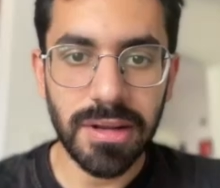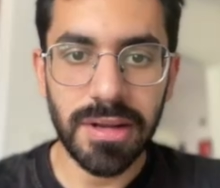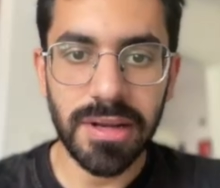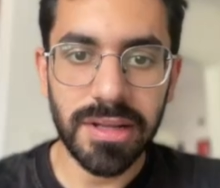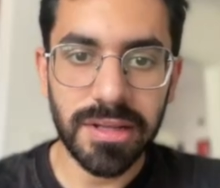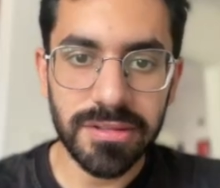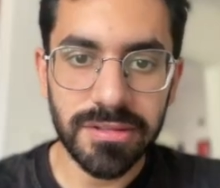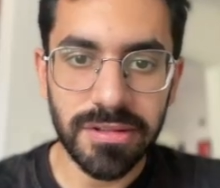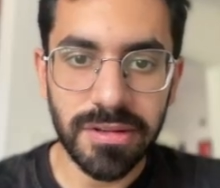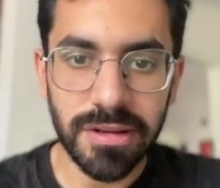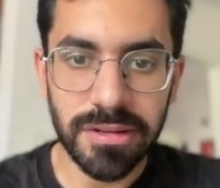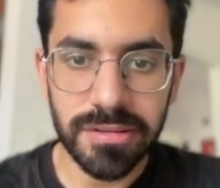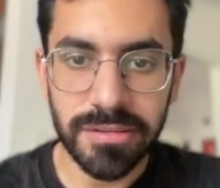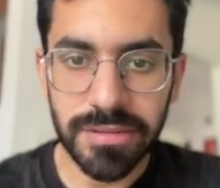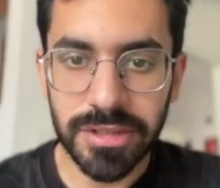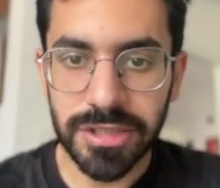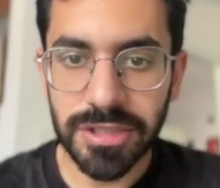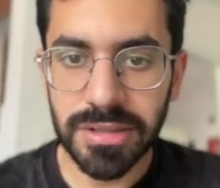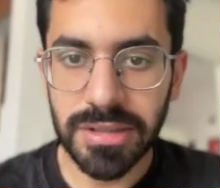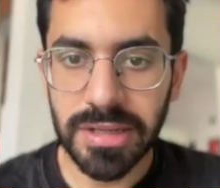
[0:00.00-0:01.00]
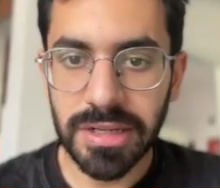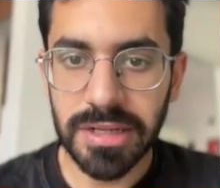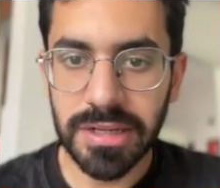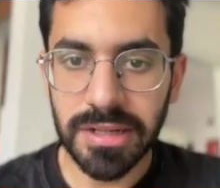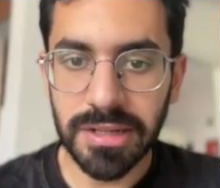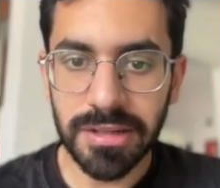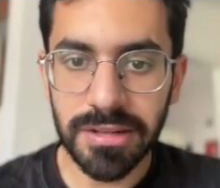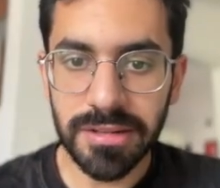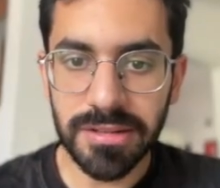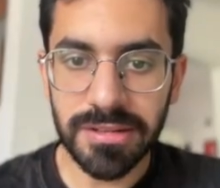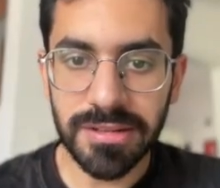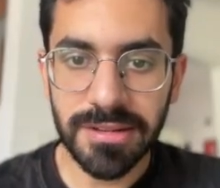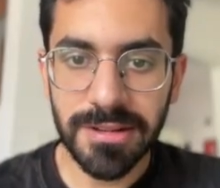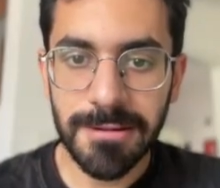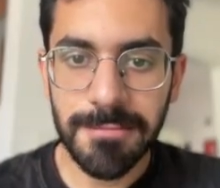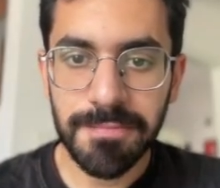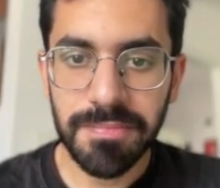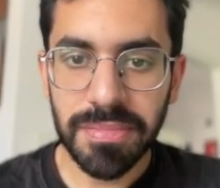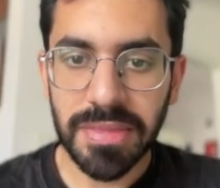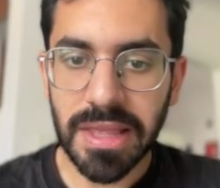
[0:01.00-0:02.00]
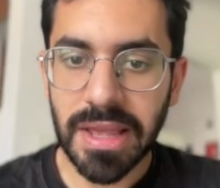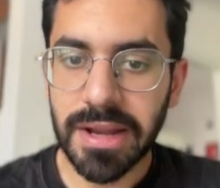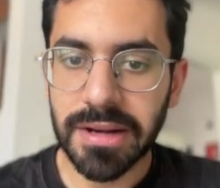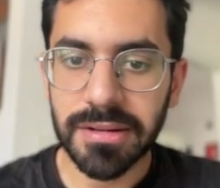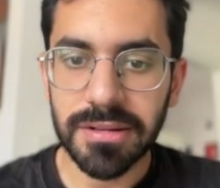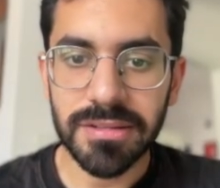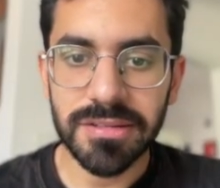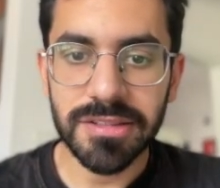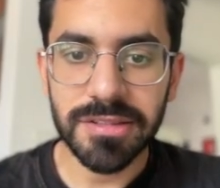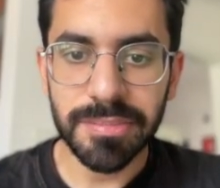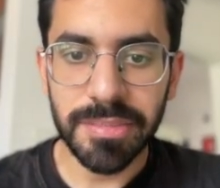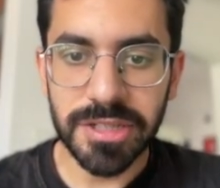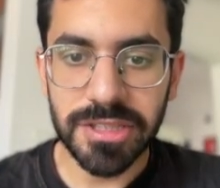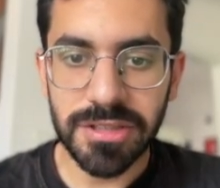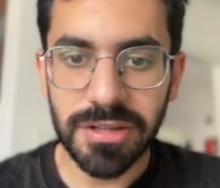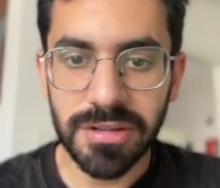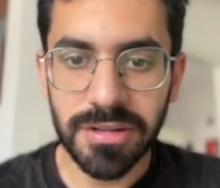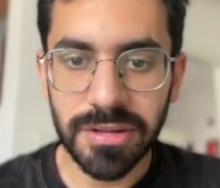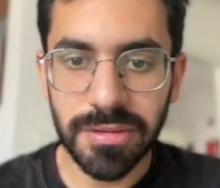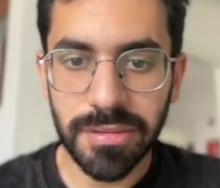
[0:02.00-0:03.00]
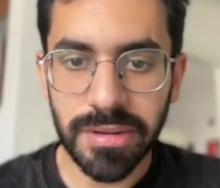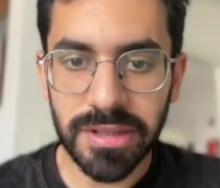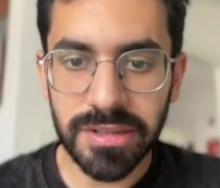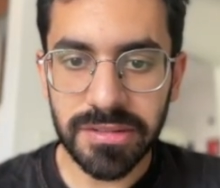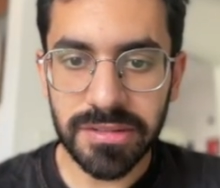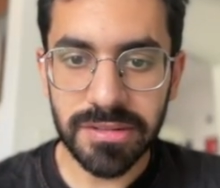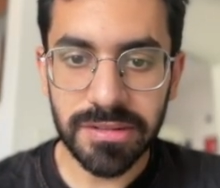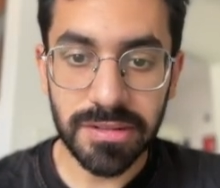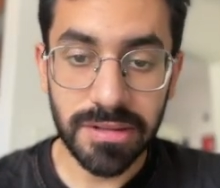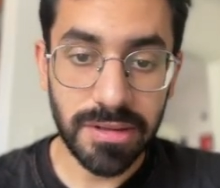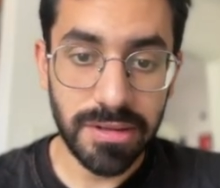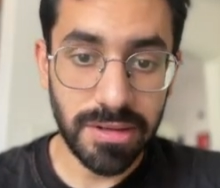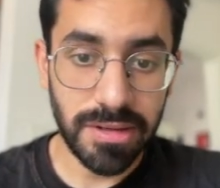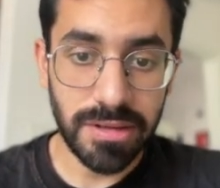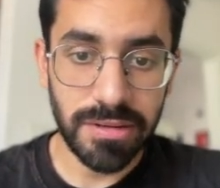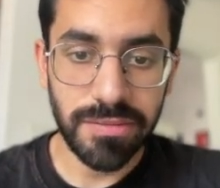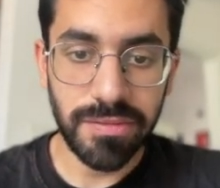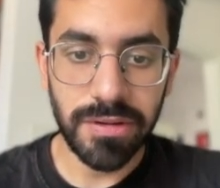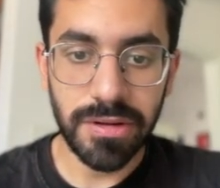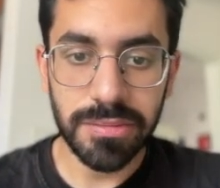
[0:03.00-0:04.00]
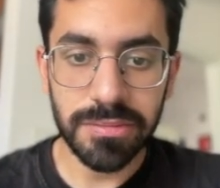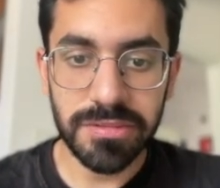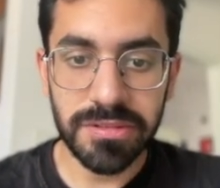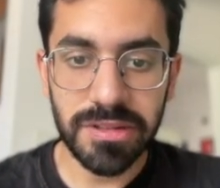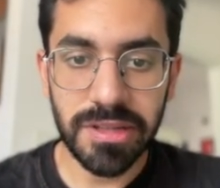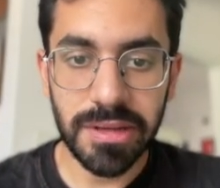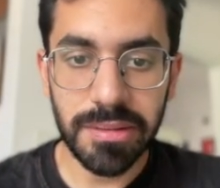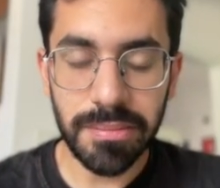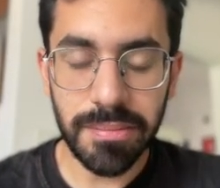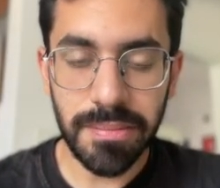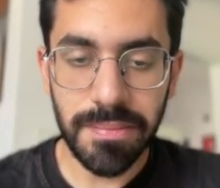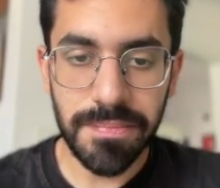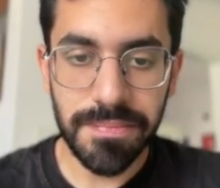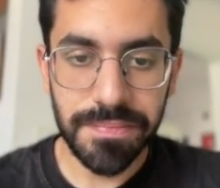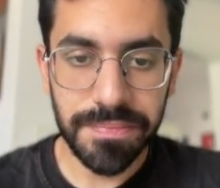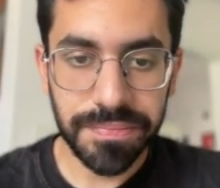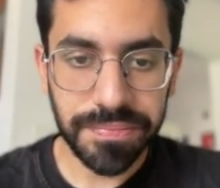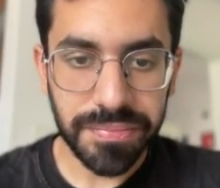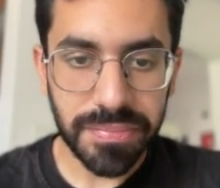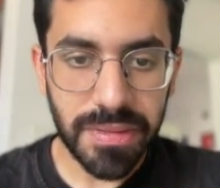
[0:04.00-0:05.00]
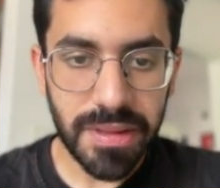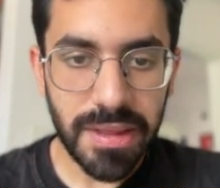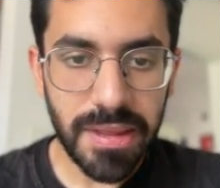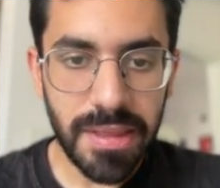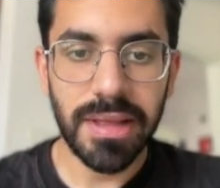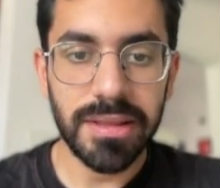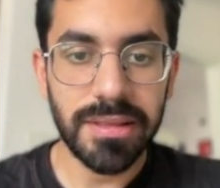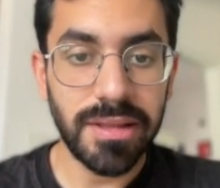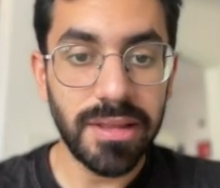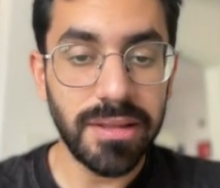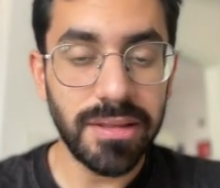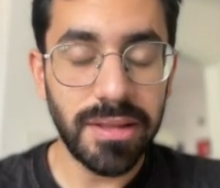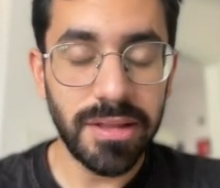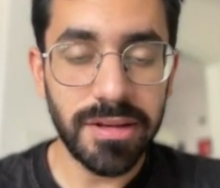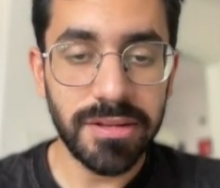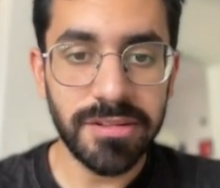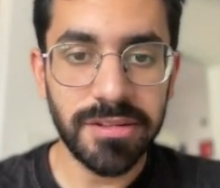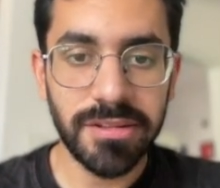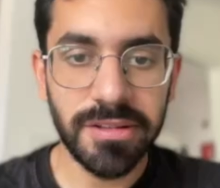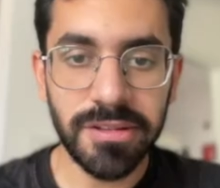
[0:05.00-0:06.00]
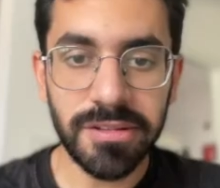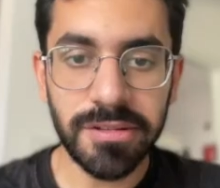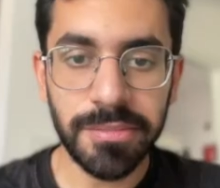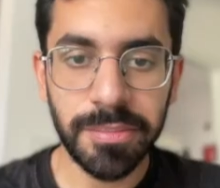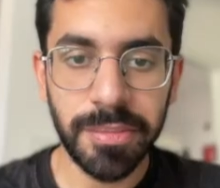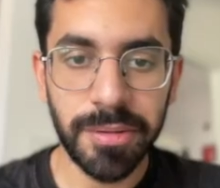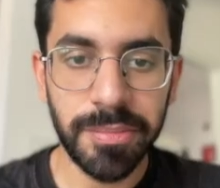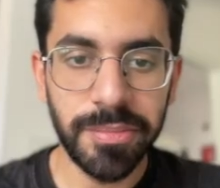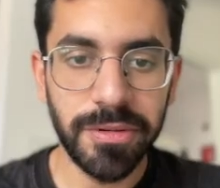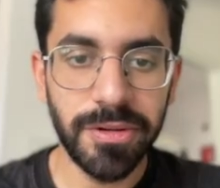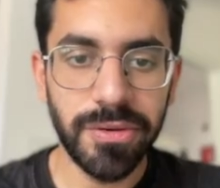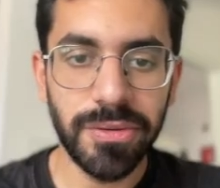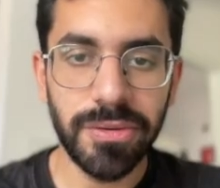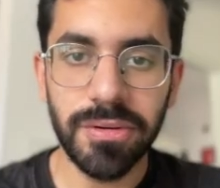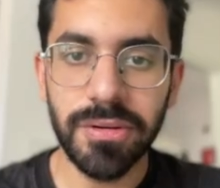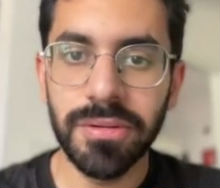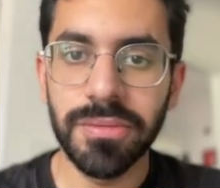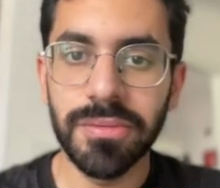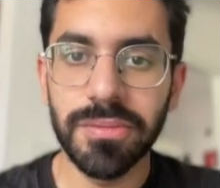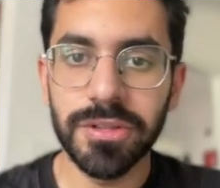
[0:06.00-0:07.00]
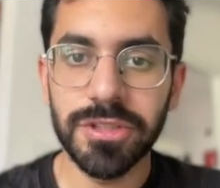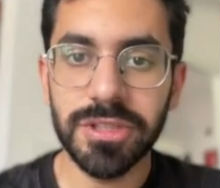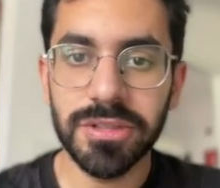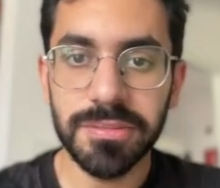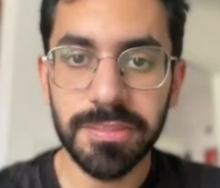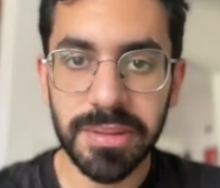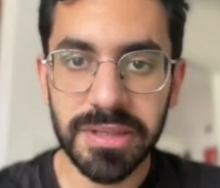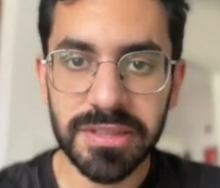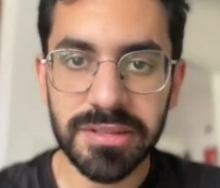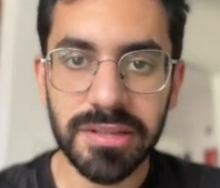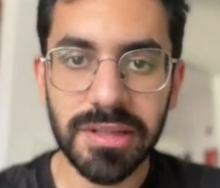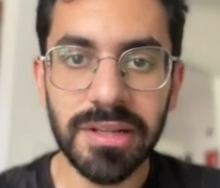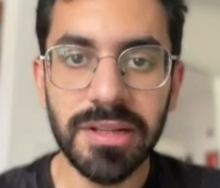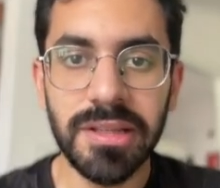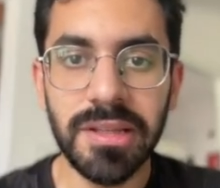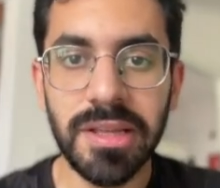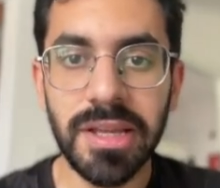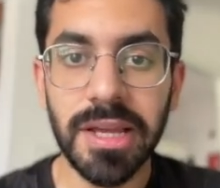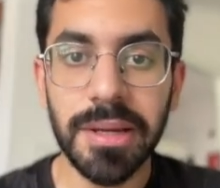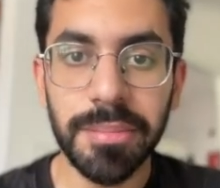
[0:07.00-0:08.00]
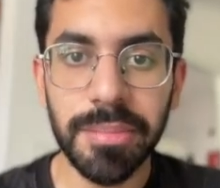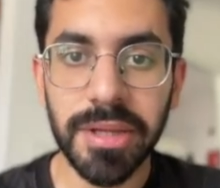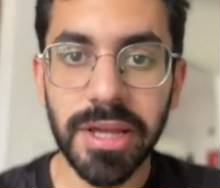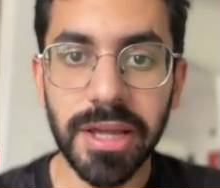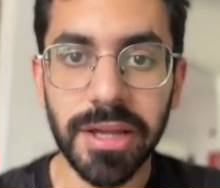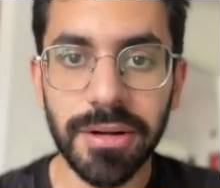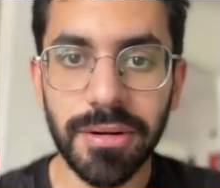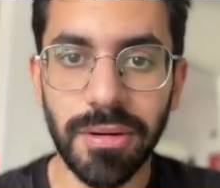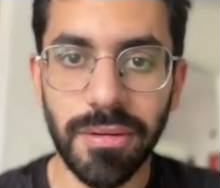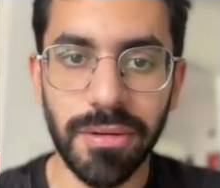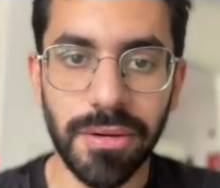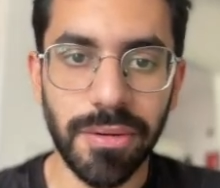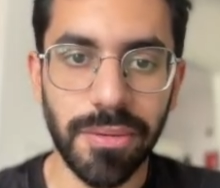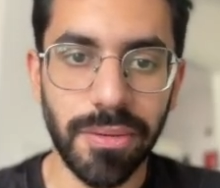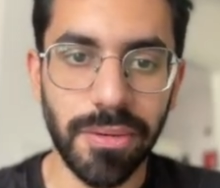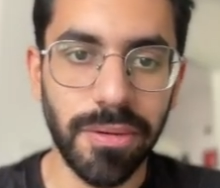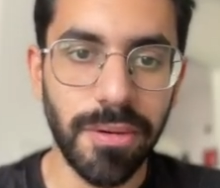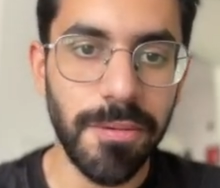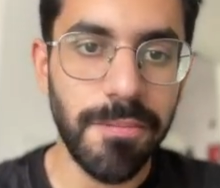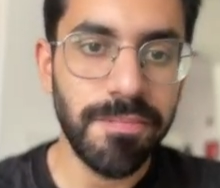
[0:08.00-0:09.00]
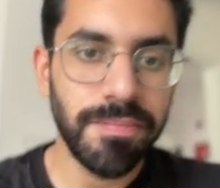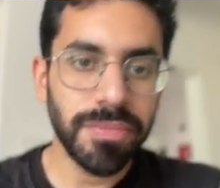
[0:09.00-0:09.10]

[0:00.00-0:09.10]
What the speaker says: collects reservation details, handles special requests, confirms them, and then there is this purple node, which is basically the API call node.